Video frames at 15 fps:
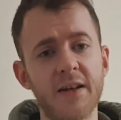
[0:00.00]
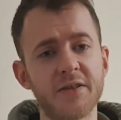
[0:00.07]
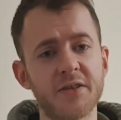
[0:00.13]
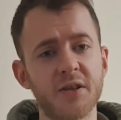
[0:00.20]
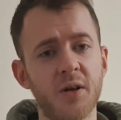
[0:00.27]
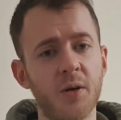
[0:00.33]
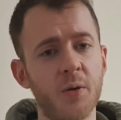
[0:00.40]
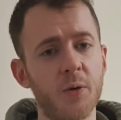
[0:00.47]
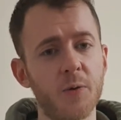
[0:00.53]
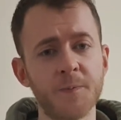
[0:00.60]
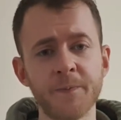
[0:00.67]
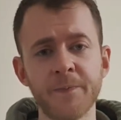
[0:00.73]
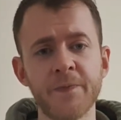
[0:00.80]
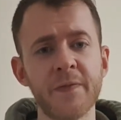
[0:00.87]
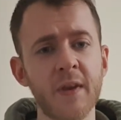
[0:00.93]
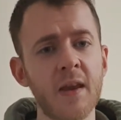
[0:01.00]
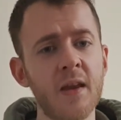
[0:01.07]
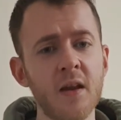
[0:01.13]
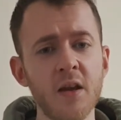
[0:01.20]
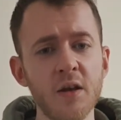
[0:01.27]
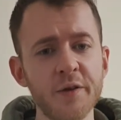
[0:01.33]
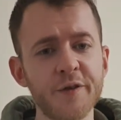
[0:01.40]
So
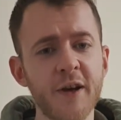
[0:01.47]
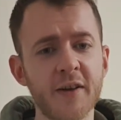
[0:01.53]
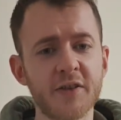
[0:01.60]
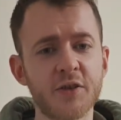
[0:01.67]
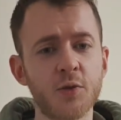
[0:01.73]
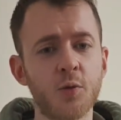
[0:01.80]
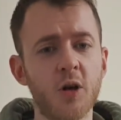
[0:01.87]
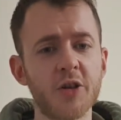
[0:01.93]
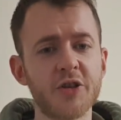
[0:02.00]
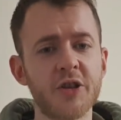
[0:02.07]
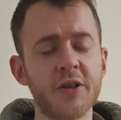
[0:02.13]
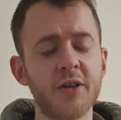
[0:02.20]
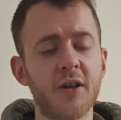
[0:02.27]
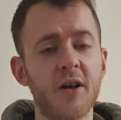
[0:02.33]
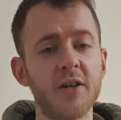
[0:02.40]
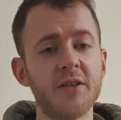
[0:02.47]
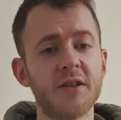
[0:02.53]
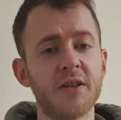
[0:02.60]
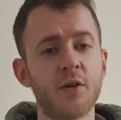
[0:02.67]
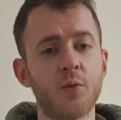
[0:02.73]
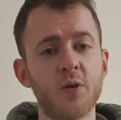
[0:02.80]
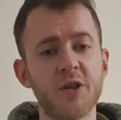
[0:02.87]
thanks for watching, guys, and
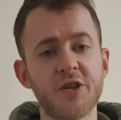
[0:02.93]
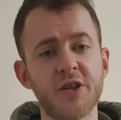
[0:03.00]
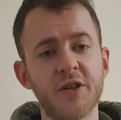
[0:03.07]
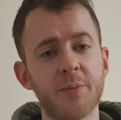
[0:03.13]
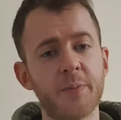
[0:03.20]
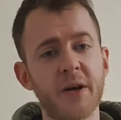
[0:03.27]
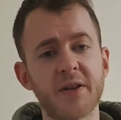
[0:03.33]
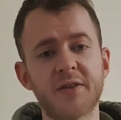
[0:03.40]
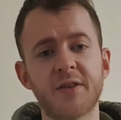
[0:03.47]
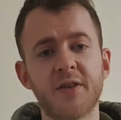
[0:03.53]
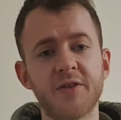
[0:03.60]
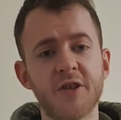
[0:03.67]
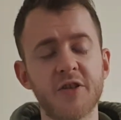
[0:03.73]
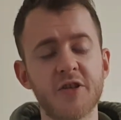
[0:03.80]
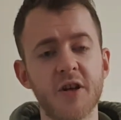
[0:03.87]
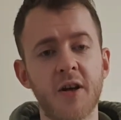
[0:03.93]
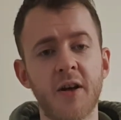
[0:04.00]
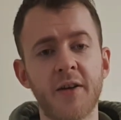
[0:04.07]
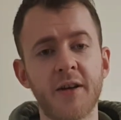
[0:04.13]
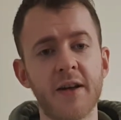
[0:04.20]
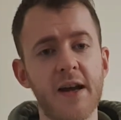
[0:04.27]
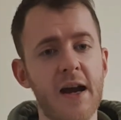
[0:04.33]
I wish you the best on your
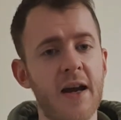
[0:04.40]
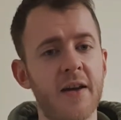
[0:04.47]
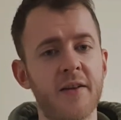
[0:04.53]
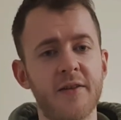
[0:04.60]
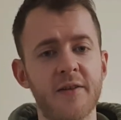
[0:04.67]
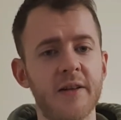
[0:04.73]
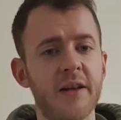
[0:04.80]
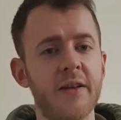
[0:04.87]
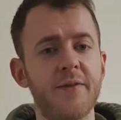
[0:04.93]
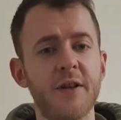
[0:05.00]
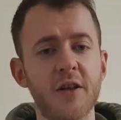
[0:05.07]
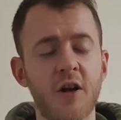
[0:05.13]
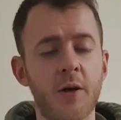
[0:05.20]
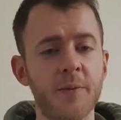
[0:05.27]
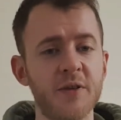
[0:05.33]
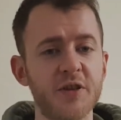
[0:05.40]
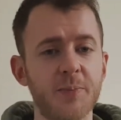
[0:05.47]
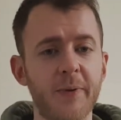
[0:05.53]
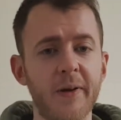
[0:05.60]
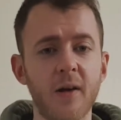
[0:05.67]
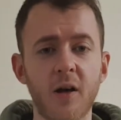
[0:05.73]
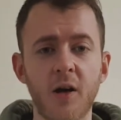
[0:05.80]
journey, and leave your comments
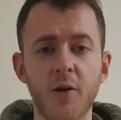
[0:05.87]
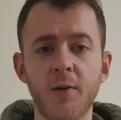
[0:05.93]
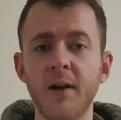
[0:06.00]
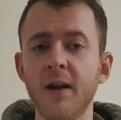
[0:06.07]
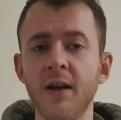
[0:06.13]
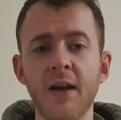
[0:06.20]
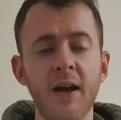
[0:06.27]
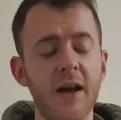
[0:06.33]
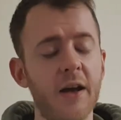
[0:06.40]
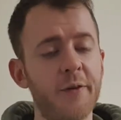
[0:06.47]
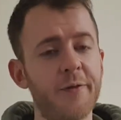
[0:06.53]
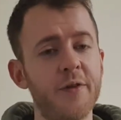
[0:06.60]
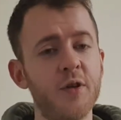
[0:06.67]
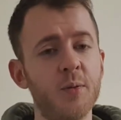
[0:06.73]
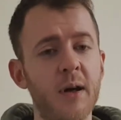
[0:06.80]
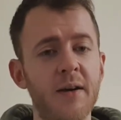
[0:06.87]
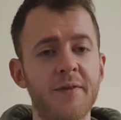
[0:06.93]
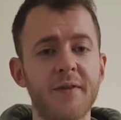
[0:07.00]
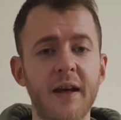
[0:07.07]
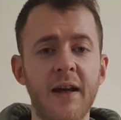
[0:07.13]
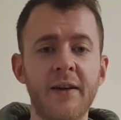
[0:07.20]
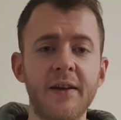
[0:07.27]
below. If you have
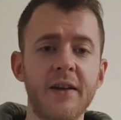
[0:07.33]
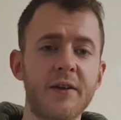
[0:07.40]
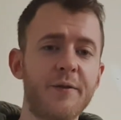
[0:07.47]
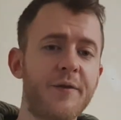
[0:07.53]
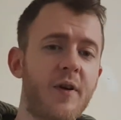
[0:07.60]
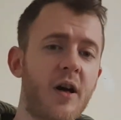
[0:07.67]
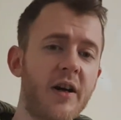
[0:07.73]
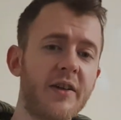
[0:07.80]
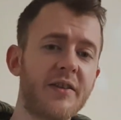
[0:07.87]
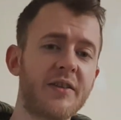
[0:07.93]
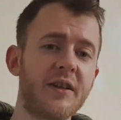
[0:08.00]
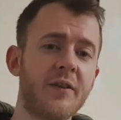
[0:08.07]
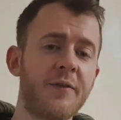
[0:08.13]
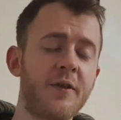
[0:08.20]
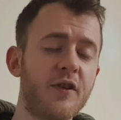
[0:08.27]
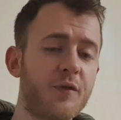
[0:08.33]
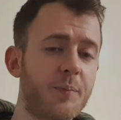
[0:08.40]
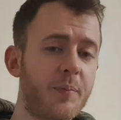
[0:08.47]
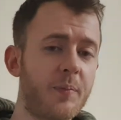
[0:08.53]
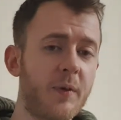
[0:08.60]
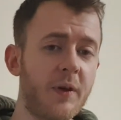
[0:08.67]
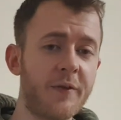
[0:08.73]
any advice, if
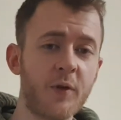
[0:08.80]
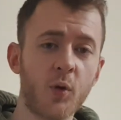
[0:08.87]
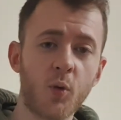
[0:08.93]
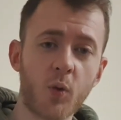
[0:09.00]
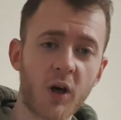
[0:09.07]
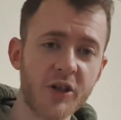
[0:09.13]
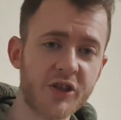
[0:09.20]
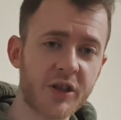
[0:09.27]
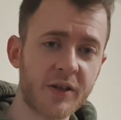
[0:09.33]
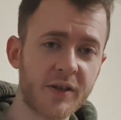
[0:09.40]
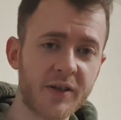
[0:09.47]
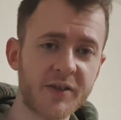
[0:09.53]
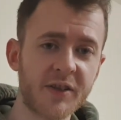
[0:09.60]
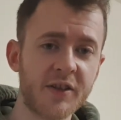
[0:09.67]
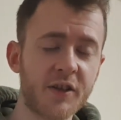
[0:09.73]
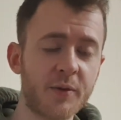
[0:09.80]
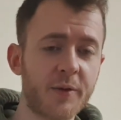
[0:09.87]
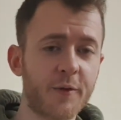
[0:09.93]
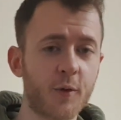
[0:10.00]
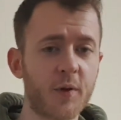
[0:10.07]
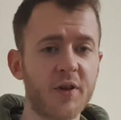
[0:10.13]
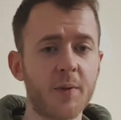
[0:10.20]
you're watching this and you have
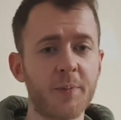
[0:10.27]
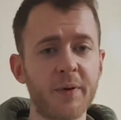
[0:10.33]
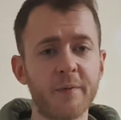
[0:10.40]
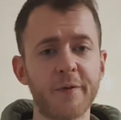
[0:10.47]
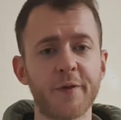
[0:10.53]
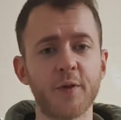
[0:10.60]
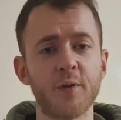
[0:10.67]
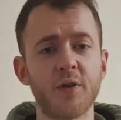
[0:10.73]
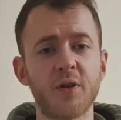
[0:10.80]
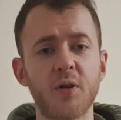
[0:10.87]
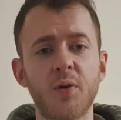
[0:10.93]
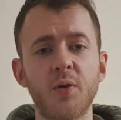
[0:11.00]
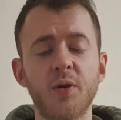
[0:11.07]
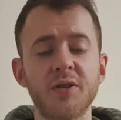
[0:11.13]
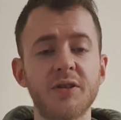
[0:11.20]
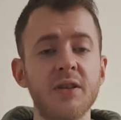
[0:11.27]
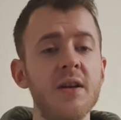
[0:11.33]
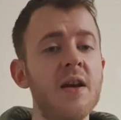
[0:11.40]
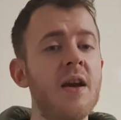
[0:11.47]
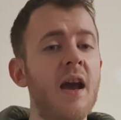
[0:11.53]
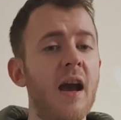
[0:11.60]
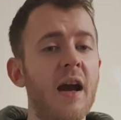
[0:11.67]
already been through the courts
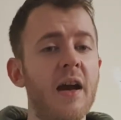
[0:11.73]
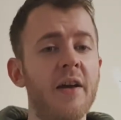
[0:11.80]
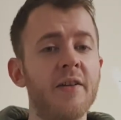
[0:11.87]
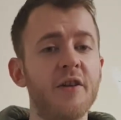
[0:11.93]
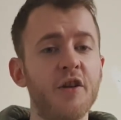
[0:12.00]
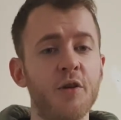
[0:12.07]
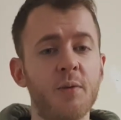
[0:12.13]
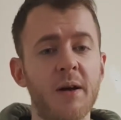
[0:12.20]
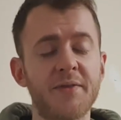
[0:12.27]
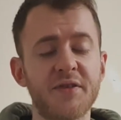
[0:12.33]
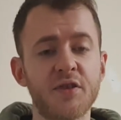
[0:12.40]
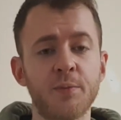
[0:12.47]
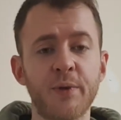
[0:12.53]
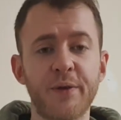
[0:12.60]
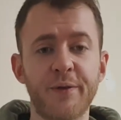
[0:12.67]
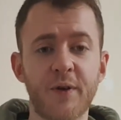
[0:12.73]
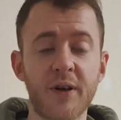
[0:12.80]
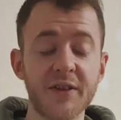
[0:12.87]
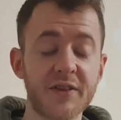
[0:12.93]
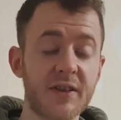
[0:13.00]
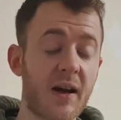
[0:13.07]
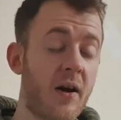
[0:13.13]
and you have some
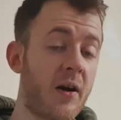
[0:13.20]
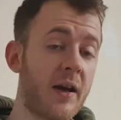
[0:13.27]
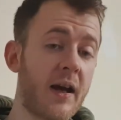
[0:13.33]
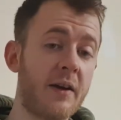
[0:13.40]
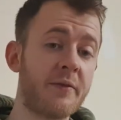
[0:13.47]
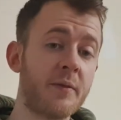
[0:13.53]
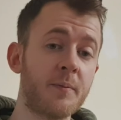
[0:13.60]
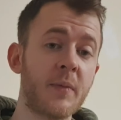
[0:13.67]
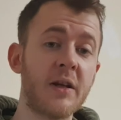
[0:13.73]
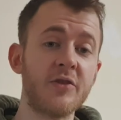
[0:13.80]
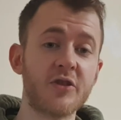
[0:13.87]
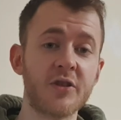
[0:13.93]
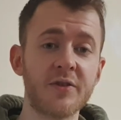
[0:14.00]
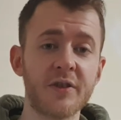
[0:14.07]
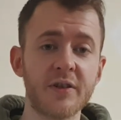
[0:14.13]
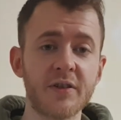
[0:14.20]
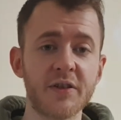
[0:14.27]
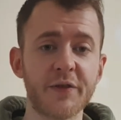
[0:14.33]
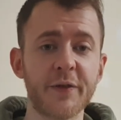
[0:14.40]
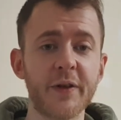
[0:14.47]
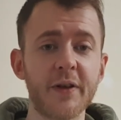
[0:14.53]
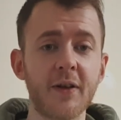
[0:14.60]
advice that I haven't mentioned in this
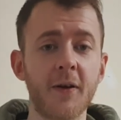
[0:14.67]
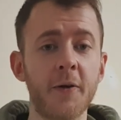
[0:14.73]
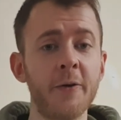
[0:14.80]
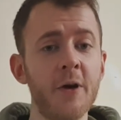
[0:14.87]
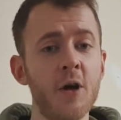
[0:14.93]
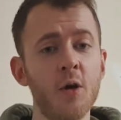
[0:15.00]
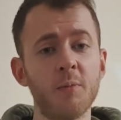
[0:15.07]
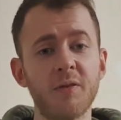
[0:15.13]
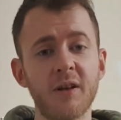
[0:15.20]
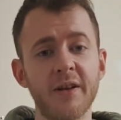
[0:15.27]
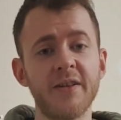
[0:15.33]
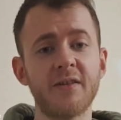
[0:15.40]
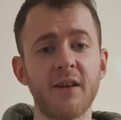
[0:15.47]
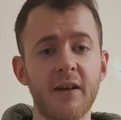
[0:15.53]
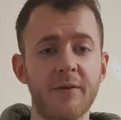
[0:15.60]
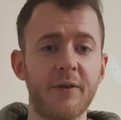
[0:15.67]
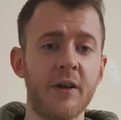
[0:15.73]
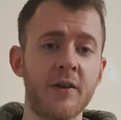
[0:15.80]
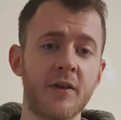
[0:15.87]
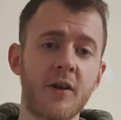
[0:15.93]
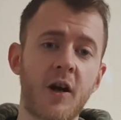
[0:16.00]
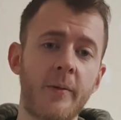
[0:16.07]
video, please leave it in
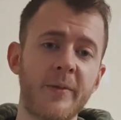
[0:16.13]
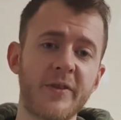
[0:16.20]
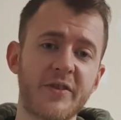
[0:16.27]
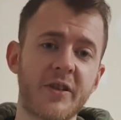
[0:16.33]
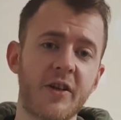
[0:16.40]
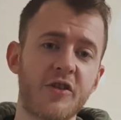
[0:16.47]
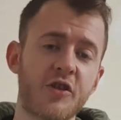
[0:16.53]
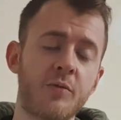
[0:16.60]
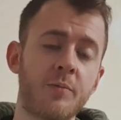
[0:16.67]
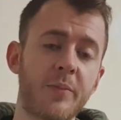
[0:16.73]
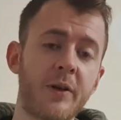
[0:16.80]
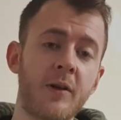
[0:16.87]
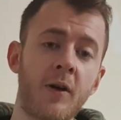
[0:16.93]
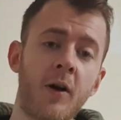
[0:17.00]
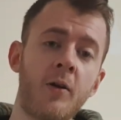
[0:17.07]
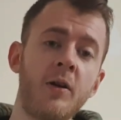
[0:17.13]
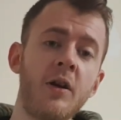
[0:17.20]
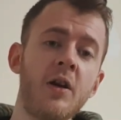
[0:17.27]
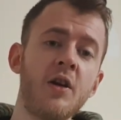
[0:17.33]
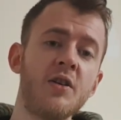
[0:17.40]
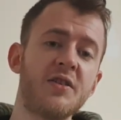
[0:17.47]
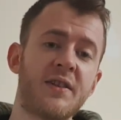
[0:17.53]
the comment section below,
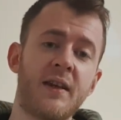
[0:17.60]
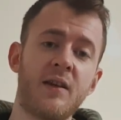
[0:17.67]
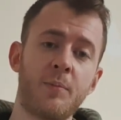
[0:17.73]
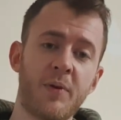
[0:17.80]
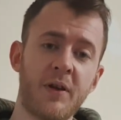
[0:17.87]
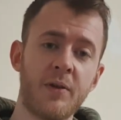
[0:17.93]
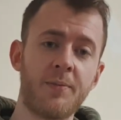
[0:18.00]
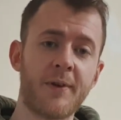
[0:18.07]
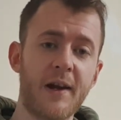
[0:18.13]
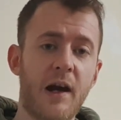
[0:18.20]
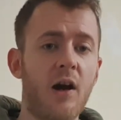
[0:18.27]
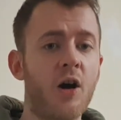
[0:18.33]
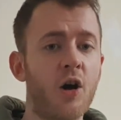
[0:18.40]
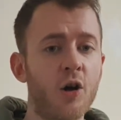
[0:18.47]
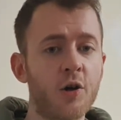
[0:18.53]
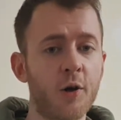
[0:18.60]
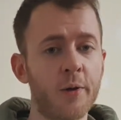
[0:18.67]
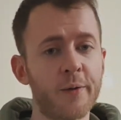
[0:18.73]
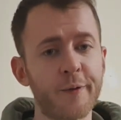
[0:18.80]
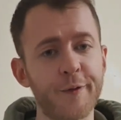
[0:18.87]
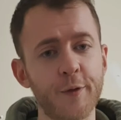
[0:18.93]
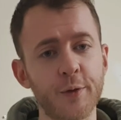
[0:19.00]
so the people that are going
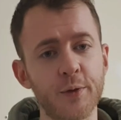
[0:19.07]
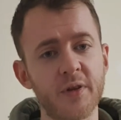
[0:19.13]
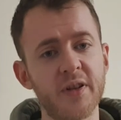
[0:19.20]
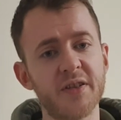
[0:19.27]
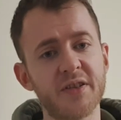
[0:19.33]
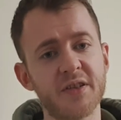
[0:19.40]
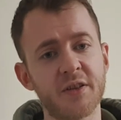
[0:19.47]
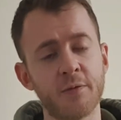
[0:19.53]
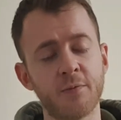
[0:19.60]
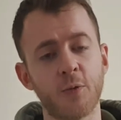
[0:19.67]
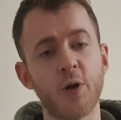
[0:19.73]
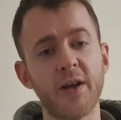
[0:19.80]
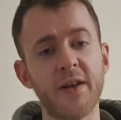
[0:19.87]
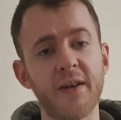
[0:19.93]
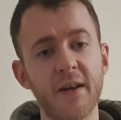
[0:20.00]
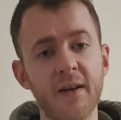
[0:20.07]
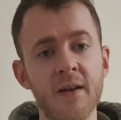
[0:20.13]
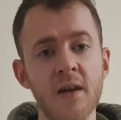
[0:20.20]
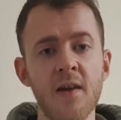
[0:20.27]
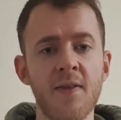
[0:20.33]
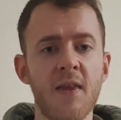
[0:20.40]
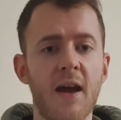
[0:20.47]
through this can read it.
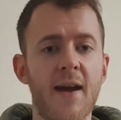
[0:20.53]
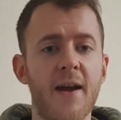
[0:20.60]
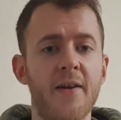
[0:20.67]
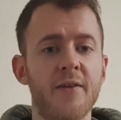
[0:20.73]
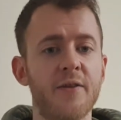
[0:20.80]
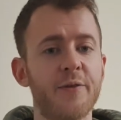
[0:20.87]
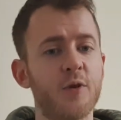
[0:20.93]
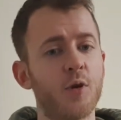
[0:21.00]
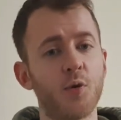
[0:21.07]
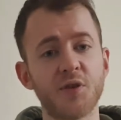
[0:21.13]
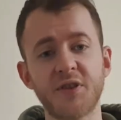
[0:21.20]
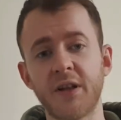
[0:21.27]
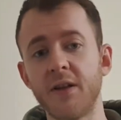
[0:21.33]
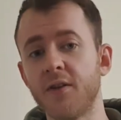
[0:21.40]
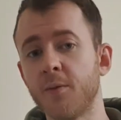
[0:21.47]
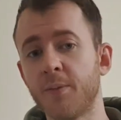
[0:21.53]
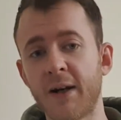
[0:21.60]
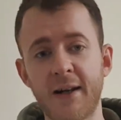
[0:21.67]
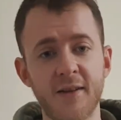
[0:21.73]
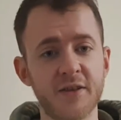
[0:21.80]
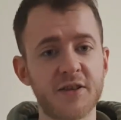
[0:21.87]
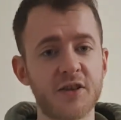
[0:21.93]
And of course, hit the
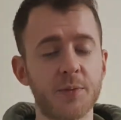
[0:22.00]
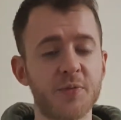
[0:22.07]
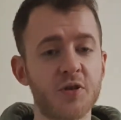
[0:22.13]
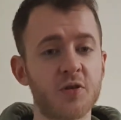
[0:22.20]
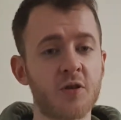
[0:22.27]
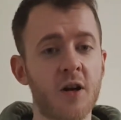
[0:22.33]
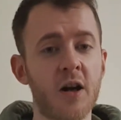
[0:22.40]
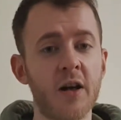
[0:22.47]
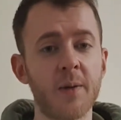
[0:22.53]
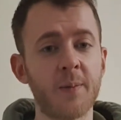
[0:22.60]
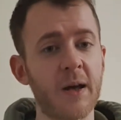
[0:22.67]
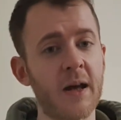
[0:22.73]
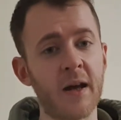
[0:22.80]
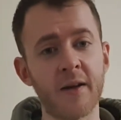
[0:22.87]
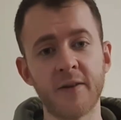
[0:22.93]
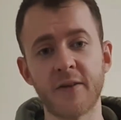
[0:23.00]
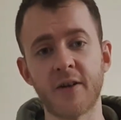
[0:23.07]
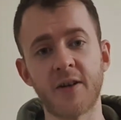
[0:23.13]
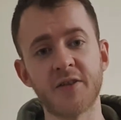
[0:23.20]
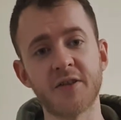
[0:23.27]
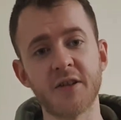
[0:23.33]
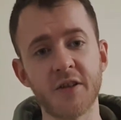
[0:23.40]
bell and subscribe, and I'll
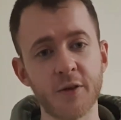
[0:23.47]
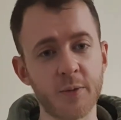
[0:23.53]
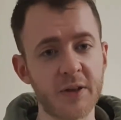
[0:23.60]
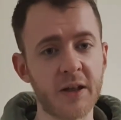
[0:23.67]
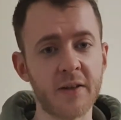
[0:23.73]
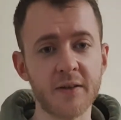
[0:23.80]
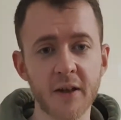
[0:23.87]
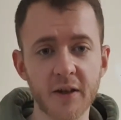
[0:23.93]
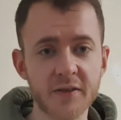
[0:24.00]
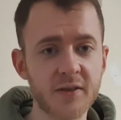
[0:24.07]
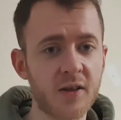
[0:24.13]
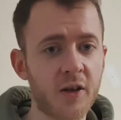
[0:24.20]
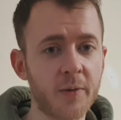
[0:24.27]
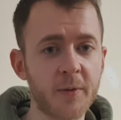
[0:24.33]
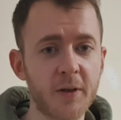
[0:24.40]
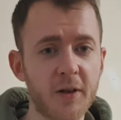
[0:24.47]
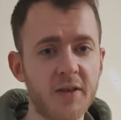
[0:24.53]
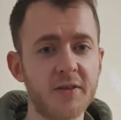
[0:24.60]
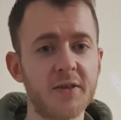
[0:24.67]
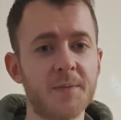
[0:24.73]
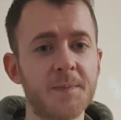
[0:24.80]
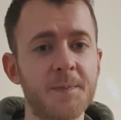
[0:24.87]
see you again next time, guys.